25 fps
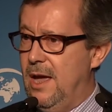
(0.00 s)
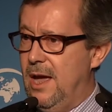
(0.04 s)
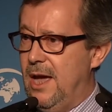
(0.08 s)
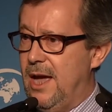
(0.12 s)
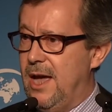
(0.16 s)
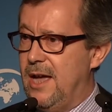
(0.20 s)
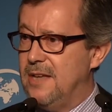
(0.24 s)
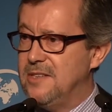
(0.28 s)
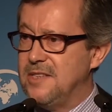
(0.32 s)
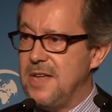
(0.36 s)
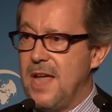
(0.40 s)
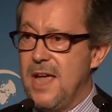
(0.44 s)

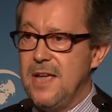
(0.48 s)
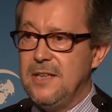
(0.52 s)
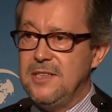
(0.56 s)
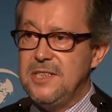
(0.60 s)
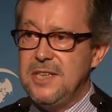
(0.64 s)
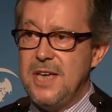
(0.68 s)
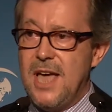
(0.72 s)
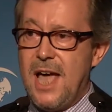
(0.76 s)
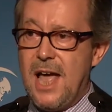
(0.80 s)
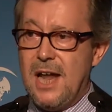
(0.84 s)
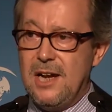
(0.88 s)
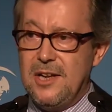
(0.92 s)
As
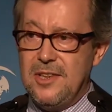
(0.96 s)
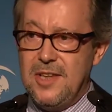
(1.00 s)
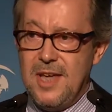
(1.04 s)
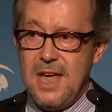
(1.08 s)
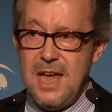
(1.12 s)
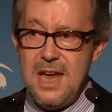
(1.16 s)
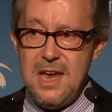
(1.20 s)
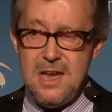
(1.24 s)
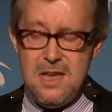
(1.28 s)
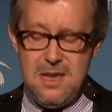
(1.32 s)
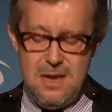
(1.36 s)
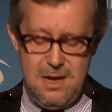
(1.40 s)
Andy
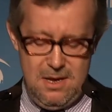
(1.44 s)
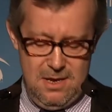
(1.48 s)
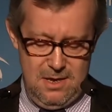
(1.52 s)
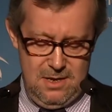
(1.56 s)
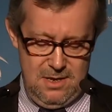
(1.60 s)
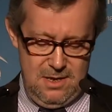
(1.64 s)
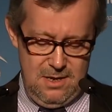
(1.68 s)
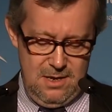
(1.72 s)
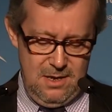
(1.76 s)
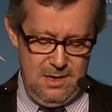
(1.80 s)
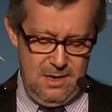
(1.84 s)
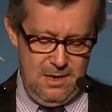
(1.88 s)
Haldane
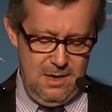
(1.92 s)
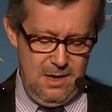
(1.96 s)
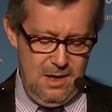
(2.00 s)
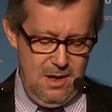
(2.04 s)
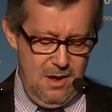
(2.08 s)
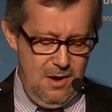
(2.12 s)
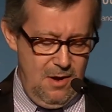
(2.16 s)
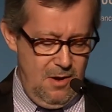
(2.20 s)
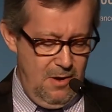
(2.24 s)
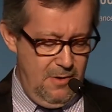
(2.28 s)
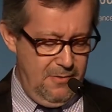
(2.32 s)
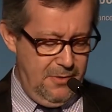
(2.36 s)

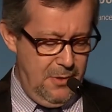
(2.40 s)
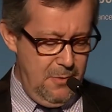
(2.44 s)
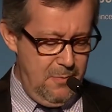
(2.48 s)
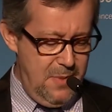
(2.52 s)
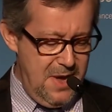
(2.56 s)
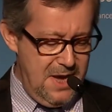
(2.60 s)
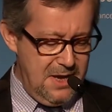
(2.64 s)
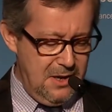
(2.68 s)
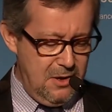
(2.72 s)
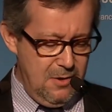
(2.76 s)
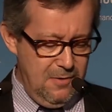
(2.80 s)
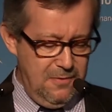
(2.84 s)
of the
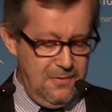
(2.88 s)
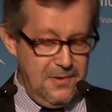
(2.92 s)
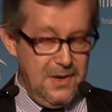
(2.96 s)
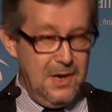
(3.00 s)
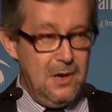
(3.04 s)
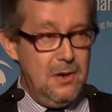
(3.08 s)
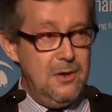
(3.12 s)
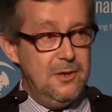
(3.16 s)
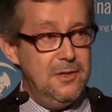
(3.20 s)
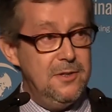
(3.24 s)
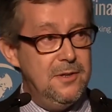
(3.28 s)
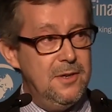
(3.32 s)
Bank of
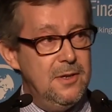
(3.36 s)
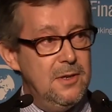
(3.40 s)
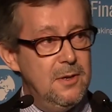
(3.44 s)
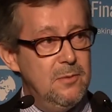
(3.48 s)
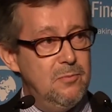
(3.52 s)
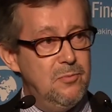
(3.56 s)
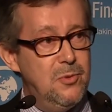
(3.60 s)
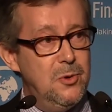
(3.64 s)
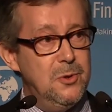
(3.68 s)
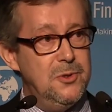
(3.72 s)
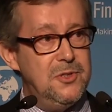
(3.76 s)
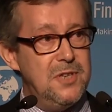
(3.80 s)
England
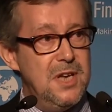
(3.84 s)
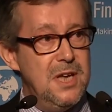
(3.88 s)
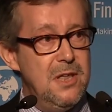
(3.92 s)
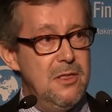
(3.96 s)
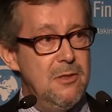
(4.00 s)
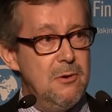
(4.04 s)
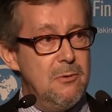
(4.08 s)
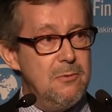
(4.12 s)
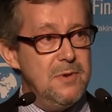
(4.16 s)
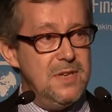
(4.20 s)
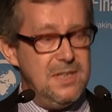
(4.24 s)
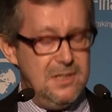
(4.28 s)
put in
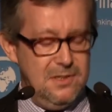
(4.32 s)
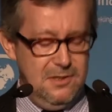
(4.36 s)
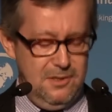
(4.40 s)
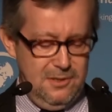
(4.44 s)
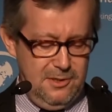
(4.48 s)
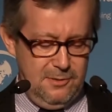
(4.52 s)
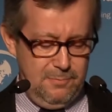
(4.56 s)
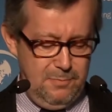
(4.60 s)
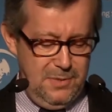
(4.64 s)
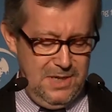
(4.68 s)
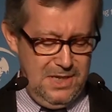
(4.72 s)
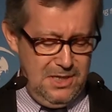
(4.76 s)
a recent
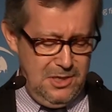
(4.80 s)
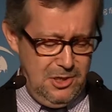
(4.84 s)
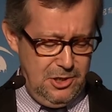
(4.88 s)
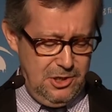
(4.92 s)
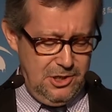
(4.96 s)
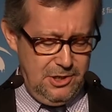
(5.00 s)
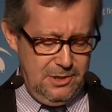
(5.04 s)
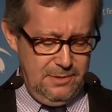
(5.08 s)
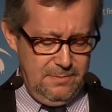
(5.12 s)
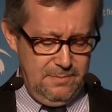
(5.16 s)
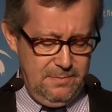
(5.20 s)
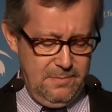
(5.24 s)

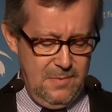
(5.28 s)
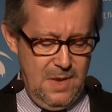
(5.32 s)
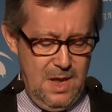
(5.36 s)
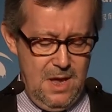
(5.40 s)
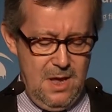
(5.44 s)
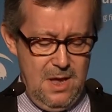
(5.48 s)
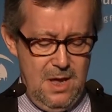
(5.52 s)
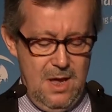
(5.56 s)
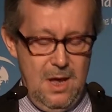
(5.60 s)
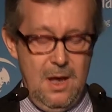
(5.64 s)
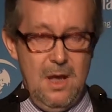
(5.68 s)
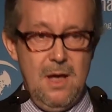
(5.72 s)
speech,
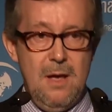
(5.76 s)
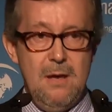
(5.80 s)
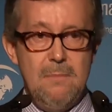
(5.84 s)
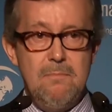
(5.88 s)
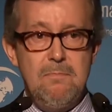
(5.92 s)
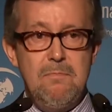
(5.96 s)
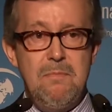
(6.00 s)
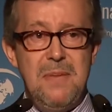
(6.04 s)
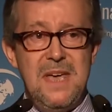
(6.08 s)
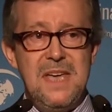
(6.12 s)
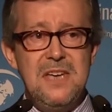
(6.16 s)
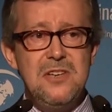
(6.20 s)

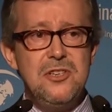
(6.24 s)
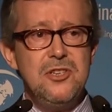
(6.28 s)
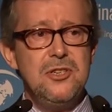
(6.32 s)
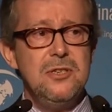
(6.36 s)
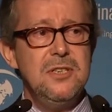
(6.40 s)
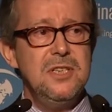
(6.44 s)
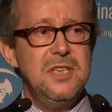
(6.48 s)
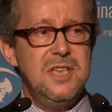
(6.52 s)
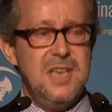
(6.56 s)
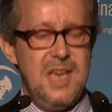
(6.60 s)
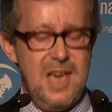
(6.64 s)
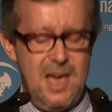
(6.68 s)

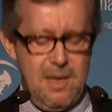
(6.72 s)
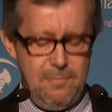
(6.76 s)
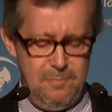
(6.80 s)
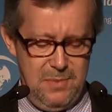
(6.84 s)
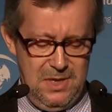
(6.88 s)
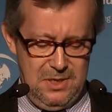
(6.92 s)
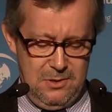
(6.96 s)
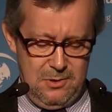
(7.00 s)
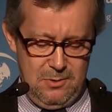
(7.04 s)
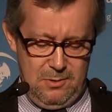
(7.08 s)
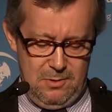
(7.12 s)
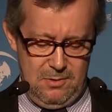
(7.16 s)
patient
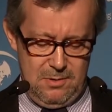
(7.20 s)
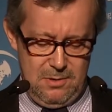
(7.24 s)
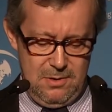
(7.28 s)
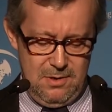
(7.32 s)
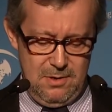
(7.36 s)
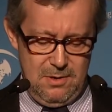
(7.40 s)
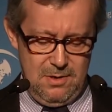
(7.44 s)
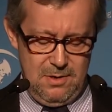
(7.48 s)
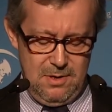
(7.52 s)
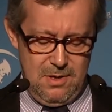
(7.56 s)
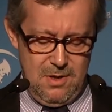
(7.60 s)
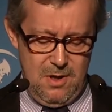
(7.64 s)
capital
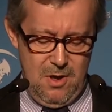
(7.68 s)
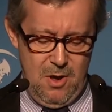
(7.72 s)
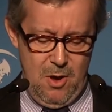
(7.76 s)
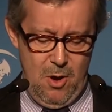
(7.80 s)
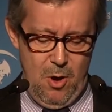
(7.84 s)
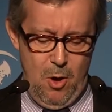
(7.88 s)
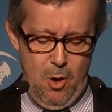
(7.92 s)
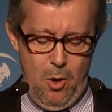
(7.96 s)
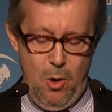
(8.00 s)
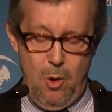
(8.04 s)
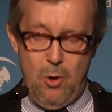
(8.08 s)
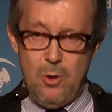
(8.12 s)

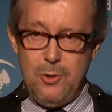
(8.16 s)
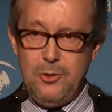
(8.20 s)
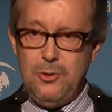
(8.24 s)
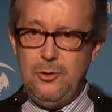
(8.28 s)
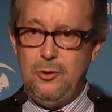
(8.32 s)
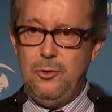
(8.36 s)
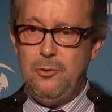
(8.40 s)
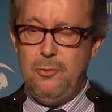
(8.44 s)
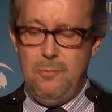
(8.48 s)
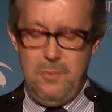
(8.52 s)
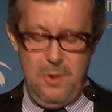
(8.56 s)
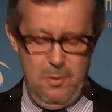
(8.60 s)
ought
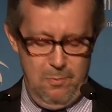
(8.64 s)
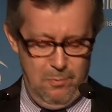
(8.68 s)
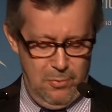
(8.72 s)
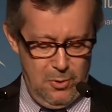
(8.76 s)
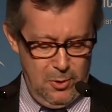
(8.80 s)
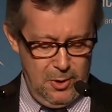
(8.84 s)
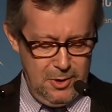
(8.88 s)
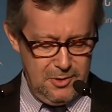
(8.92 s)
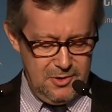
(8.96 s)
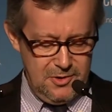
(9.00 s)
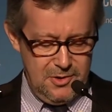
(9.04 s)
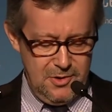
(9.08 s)
to be
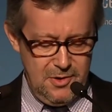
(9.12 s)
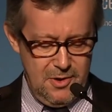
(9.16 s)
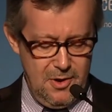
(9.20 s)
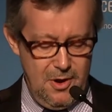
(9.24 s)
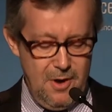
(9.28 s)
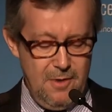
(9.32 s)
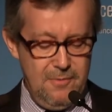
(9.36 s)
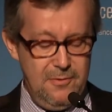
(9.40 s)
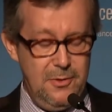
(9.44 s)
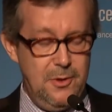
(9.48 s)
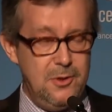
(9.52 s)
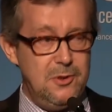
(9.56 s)
part
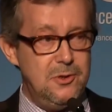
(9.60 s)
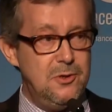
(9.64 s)
of the